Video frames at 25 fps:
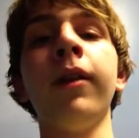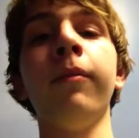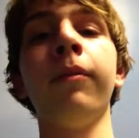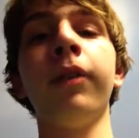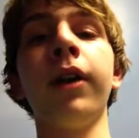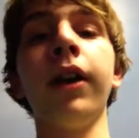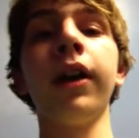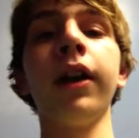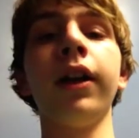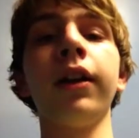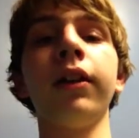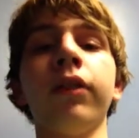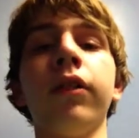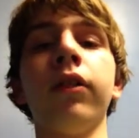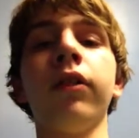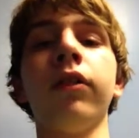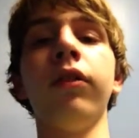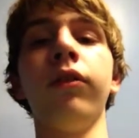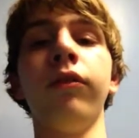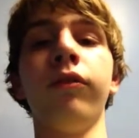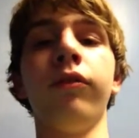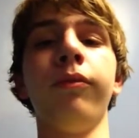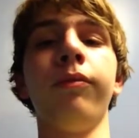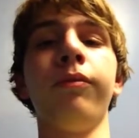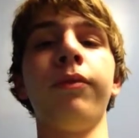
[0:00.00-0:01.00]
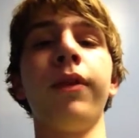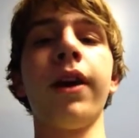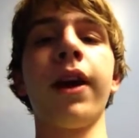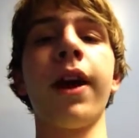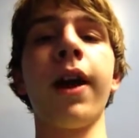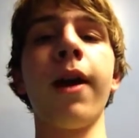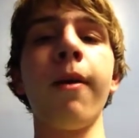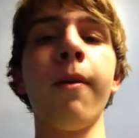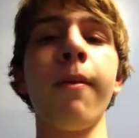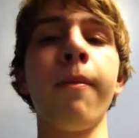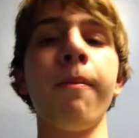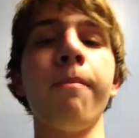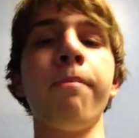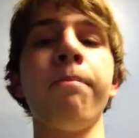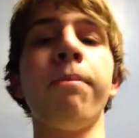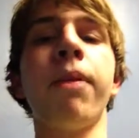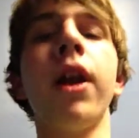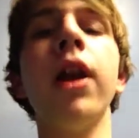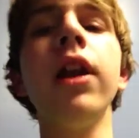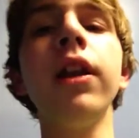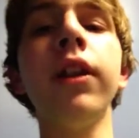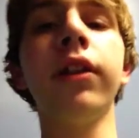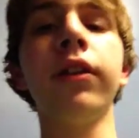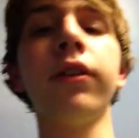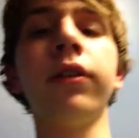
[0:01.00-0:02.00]
Bye guys, coach out.
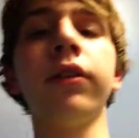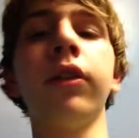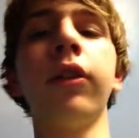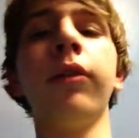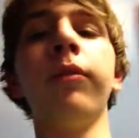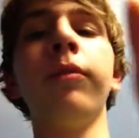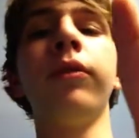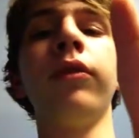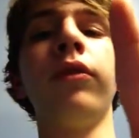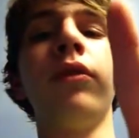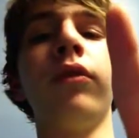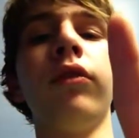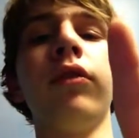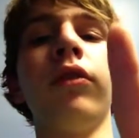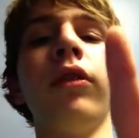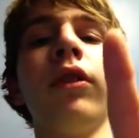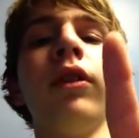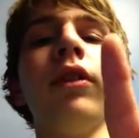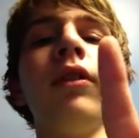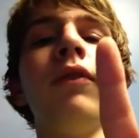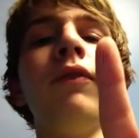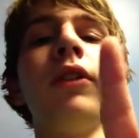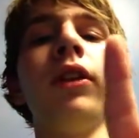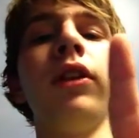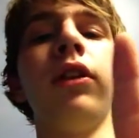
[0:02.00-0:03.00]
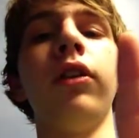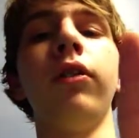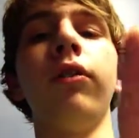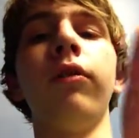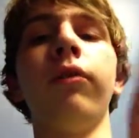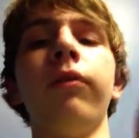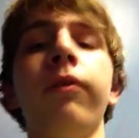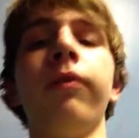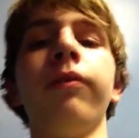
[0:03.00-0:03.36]
Peace. Hope you enjoyed the video.